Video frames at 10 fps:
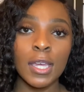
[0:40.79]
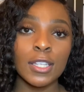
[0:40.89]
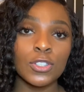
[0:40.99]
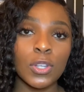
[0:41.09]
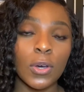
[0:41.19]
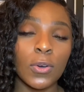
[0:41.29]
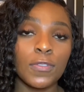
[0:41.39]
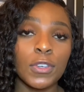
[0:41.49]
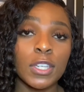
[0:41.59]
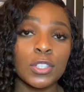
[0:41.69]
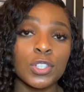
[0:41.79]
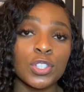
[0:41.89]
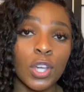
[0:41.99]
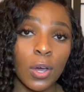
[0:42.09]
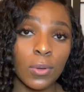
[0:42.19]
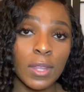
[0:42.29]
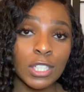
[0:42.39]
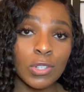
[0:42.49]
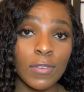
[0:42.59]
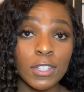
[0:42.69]
So if you can show
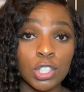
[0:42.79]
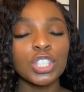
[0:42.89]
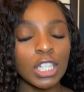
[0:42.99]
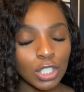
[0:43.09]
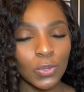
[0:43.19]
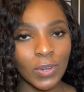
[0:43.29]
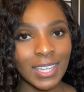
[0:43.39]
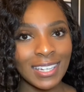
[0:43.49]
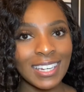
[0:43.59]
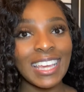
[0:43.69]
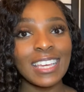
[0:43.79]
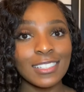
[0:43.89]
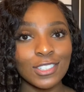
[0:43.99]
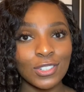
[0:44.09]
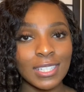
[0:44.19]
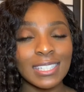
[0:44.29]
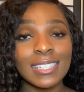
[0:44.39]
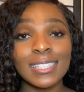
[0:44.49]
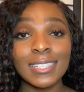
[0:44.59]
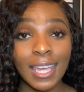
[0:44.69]
that you have a genuine interest in
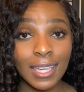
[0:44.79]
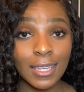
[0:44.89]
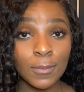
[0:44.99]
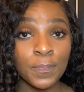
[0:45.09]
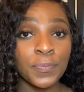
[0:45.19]
psych,